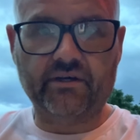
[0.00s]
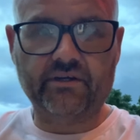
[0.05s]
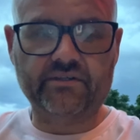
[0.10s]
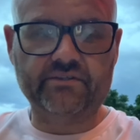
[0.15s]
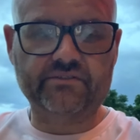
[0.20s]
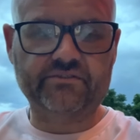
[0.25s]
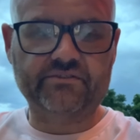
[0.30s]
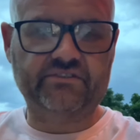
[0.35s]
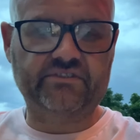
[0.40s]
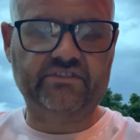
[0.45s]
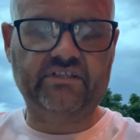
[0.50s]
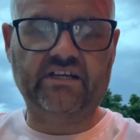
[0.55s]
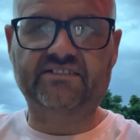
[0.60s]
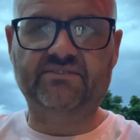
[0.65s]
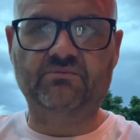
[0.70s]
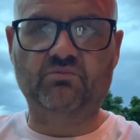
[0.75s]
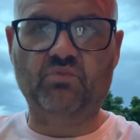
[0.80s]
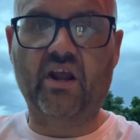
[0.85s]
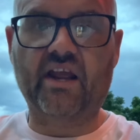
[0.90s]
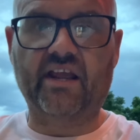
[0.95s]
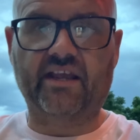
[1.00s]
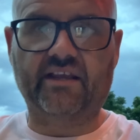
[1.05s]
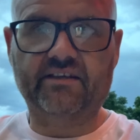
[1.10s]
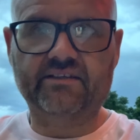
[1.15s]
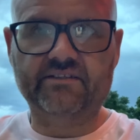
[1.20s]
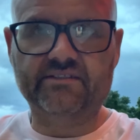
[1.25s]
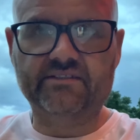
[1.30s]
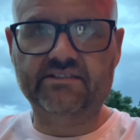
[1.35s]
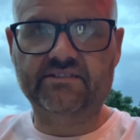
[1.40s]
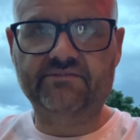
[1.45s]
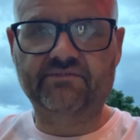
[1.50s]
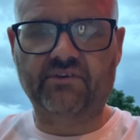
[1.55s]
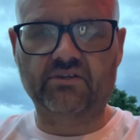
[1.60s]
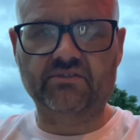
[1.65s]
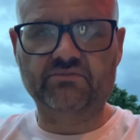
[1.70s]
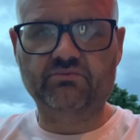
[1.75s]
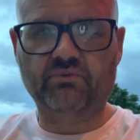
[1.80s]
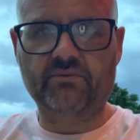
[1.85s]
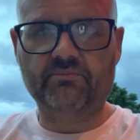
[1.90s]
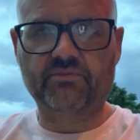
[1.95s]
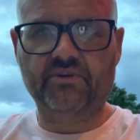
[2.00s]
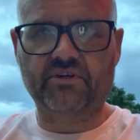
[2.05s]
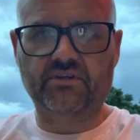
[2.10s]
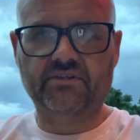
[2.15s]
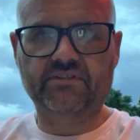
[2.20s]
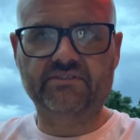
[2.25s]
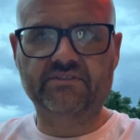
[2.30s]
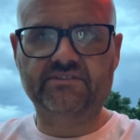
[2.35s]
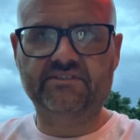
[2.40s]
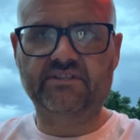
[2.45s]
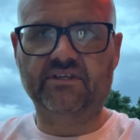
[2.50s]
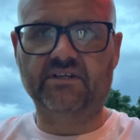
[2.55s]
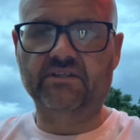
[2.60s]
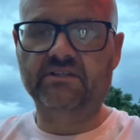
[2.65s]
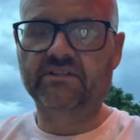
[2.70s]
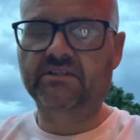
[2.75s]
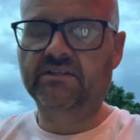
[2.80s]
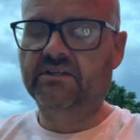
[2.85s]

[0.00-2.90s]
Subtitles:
She's got some rank as far as women are concerned.